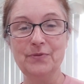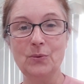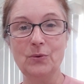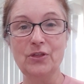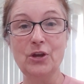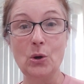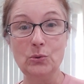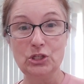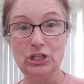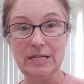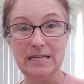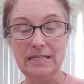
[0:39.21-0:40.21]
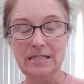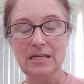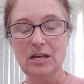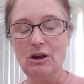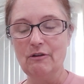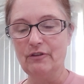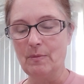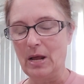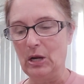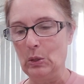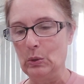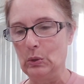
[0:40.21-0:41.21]
with goat cheese from my
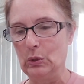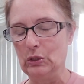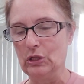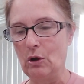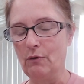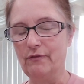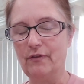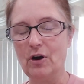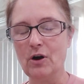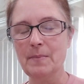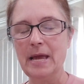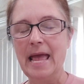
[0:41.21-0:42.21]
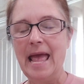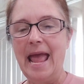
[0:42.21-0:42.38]
local goat farm.